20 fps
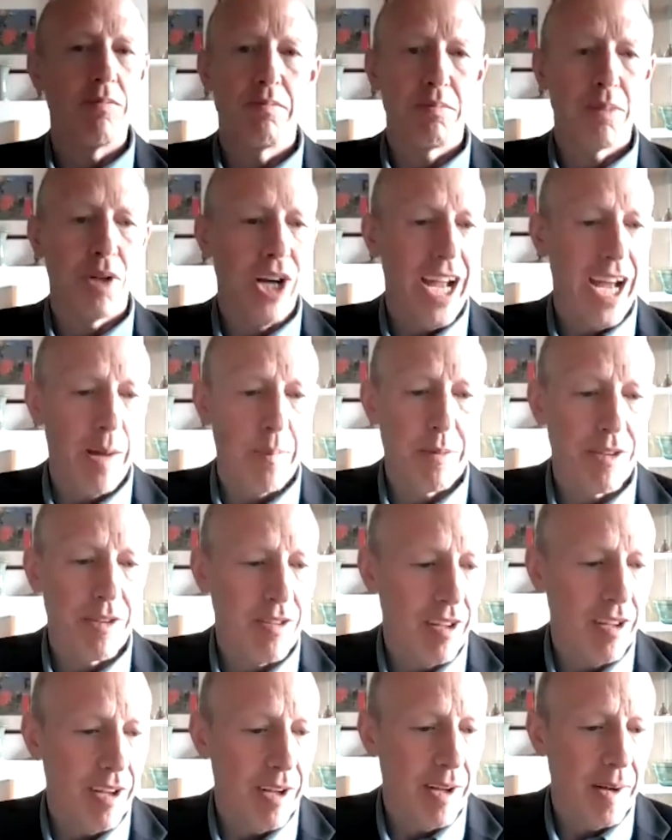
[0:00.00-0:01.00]
perhaps
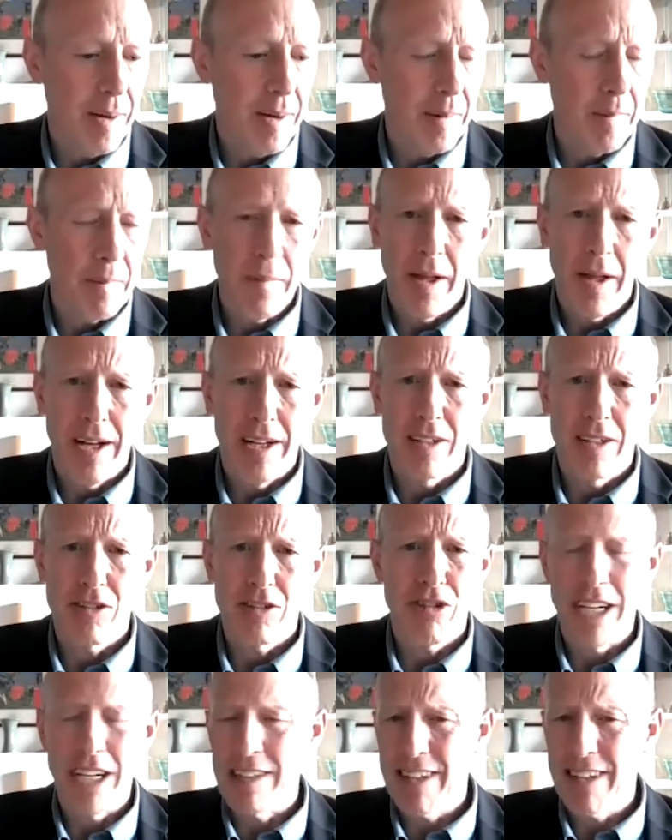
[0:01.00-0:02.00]

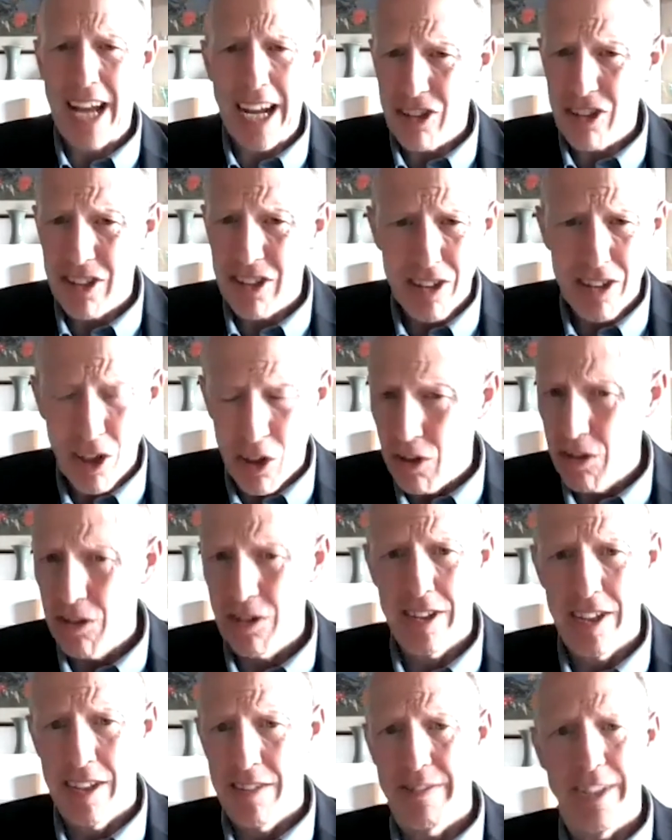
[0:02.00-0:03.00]
transaction
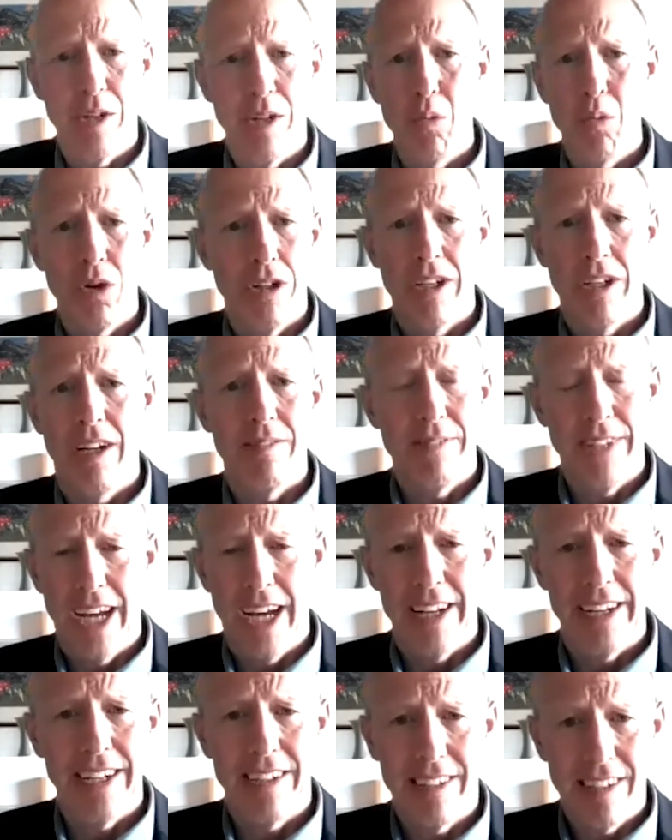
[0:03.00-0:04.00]
loads that were
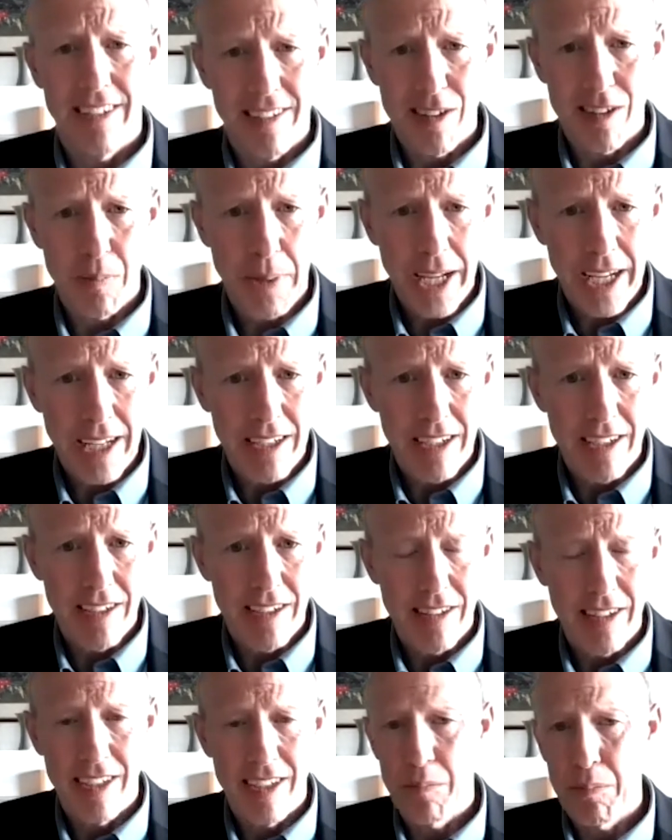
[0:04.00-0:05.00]
not
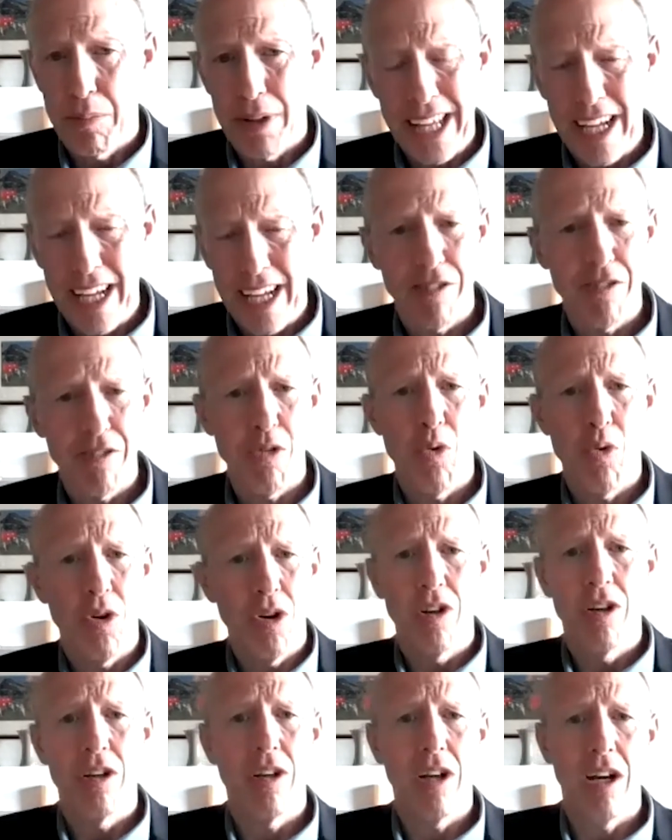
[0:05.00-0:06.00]
anticipated and planned
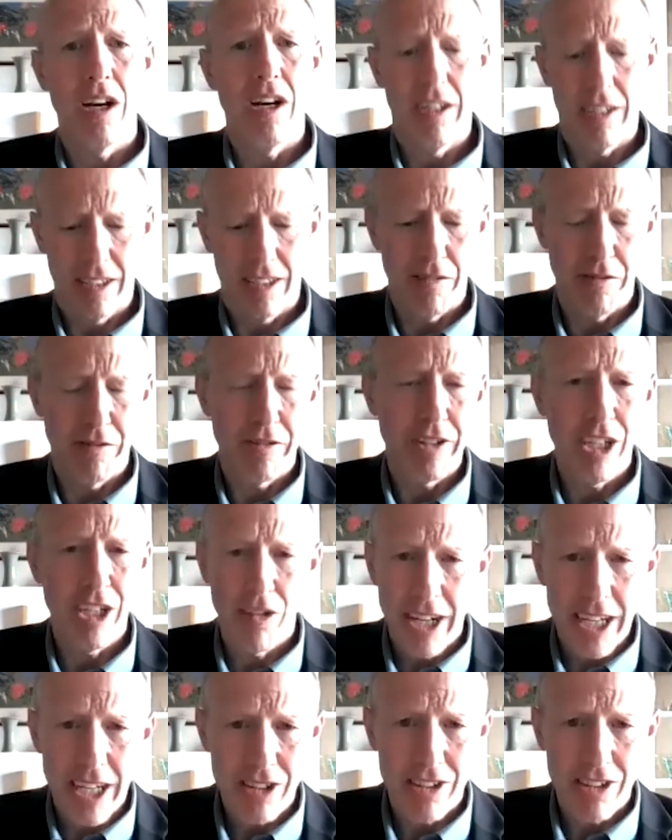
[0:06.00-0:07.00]
for,
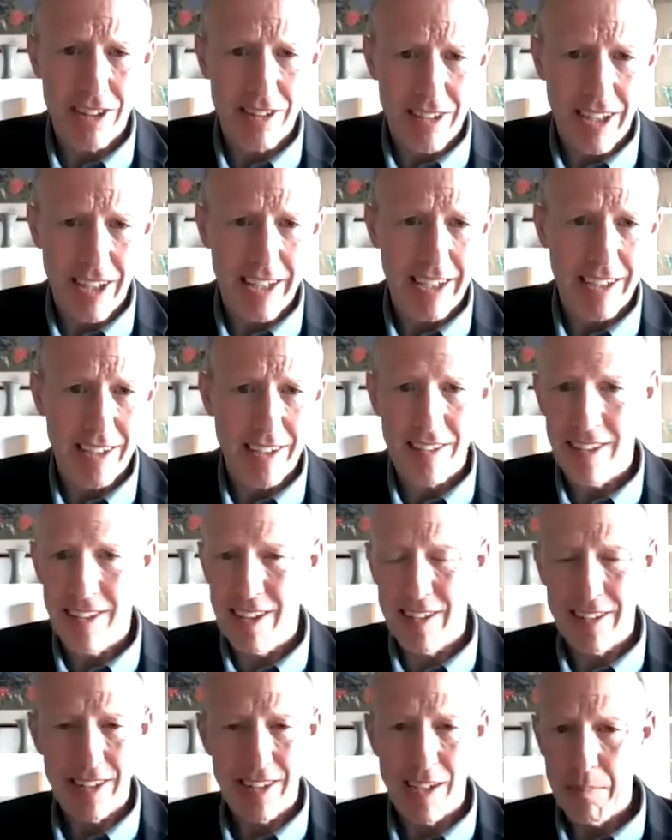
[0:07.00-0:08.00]
configuration settings
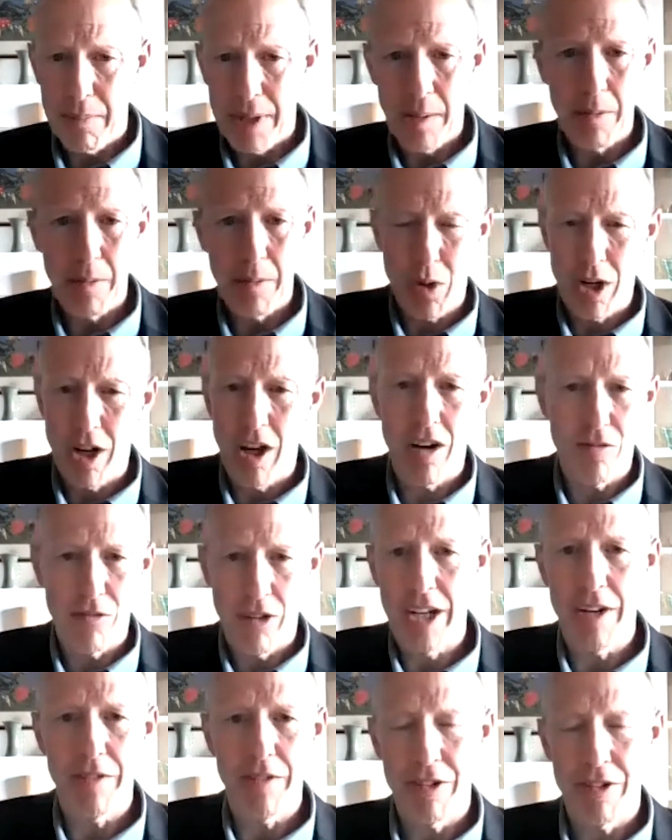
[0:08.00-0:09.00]
that maybe were not
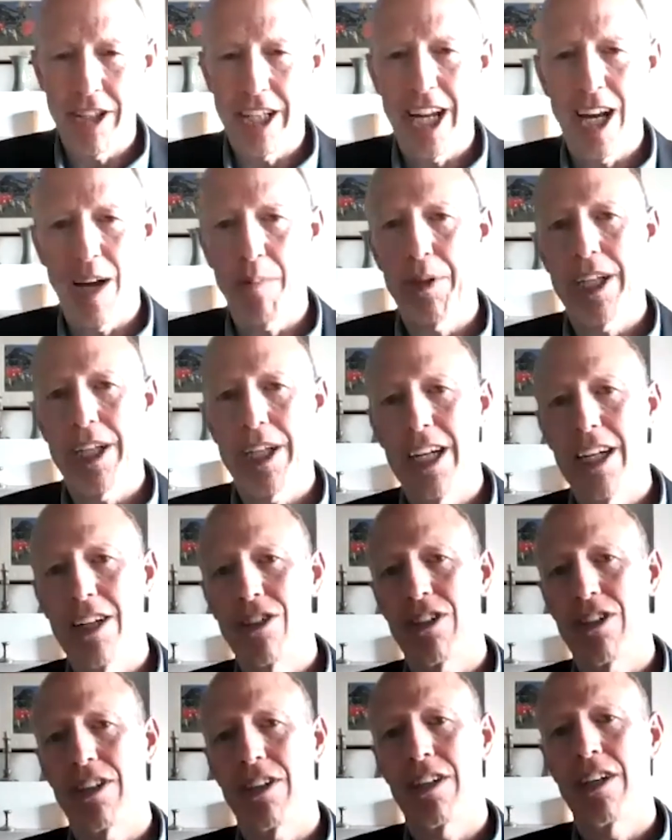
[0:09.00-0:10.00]
right for the
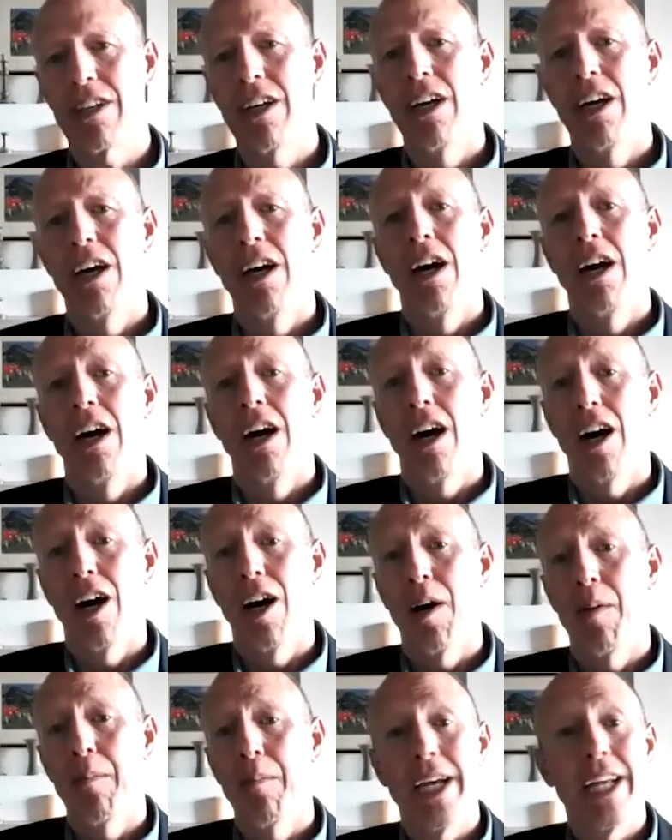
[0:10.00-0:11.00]
application,
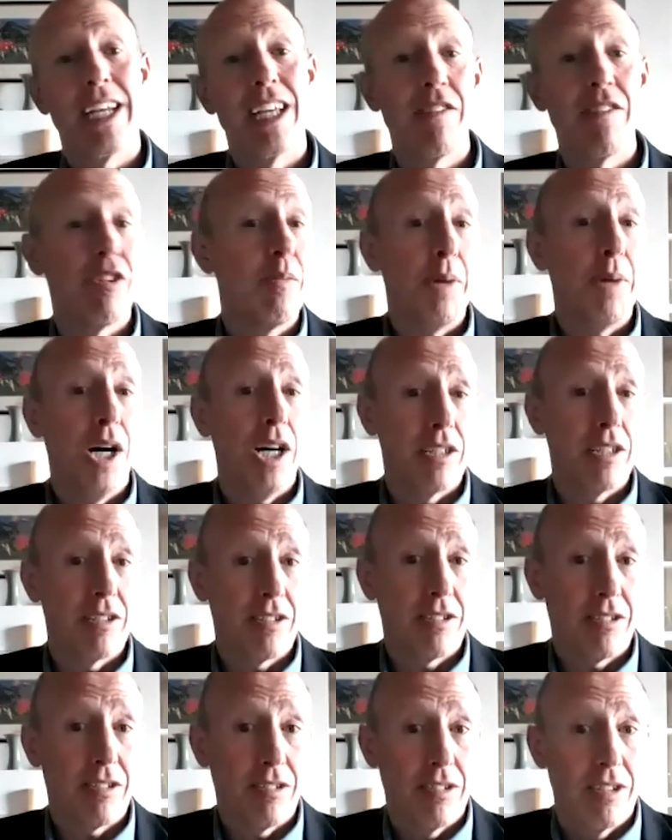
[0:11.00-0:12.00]
and even
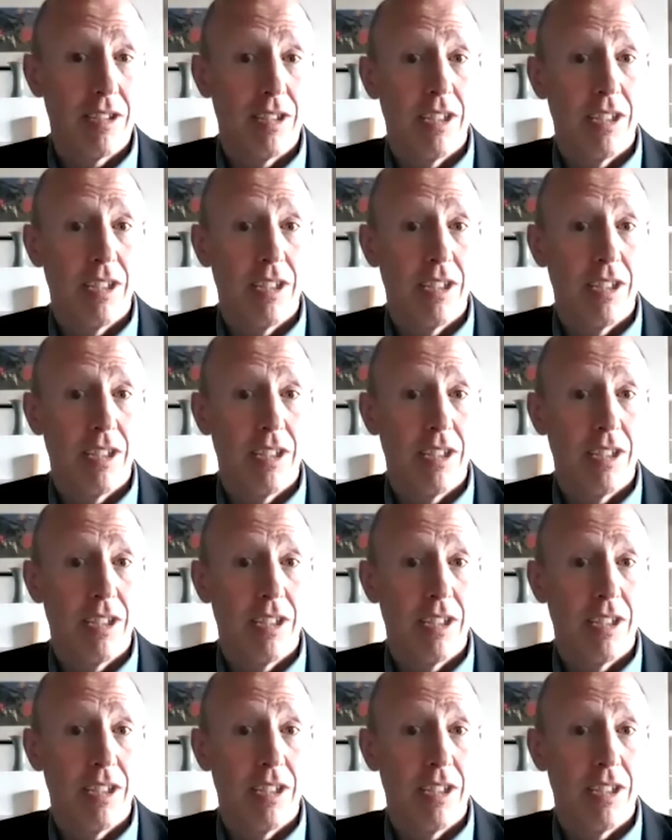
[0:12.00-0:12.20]
bugs